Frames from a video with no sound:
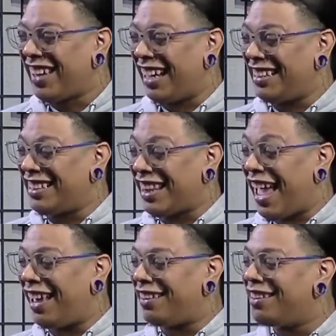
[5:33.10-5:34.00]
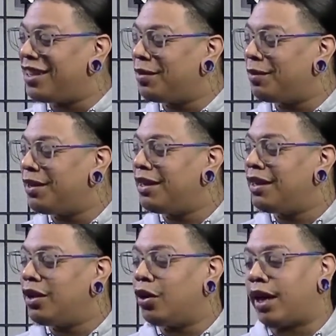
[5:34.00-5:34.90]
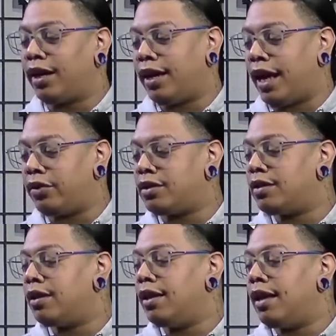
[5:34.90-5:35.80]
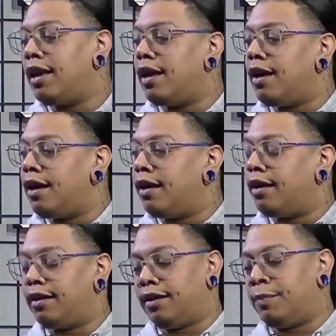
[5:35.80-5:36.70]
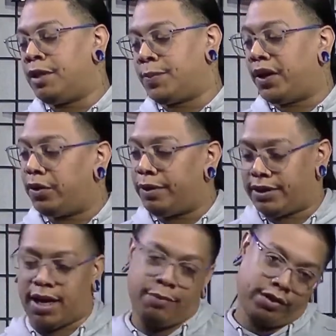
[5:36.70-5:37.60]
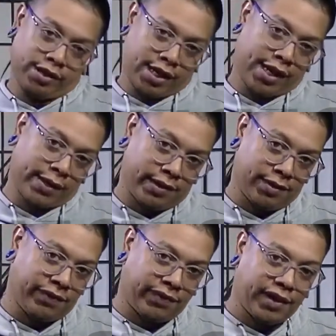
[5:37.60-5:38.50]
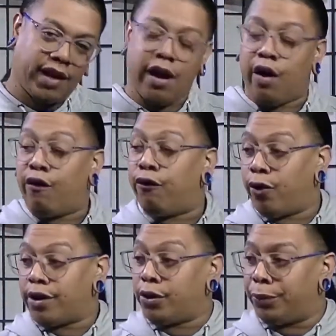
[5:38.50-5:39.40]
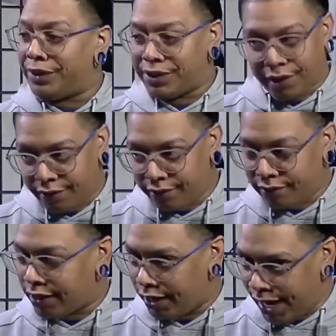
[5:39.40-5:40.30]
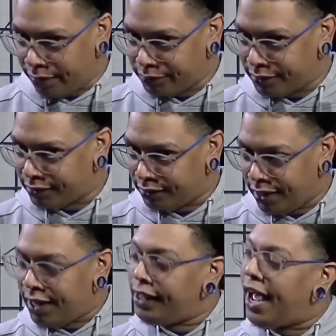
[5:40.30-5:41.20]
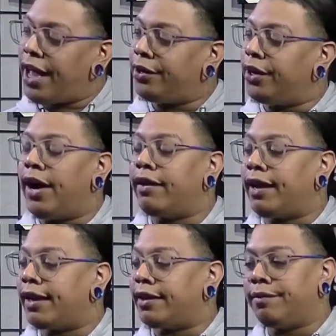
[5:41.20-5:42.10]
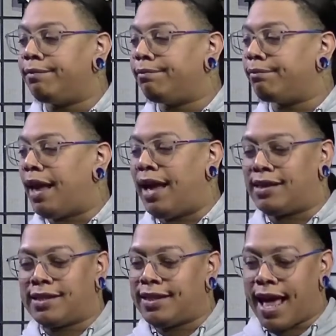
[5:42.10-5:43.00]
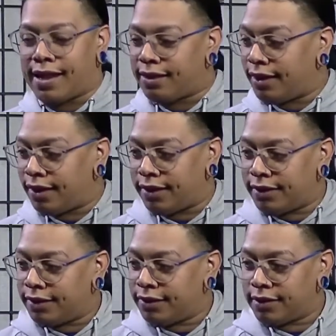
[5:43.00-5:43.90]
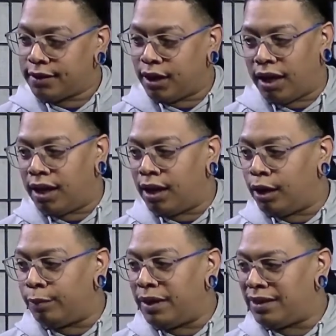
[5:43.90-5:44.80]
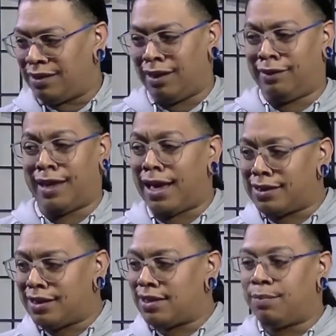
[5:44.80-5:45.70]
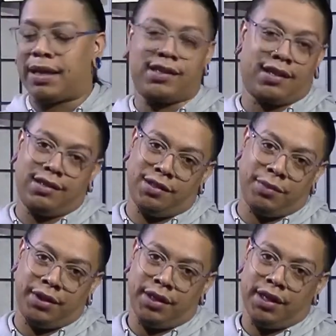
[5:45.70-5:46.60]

Not into that. Okay, cutouts. Let me spend a little bit of time on these cutouts. For the winter, cutouts? I don't know. I don't like it. It's not a thing. Um, it, that doesn't make sense to me.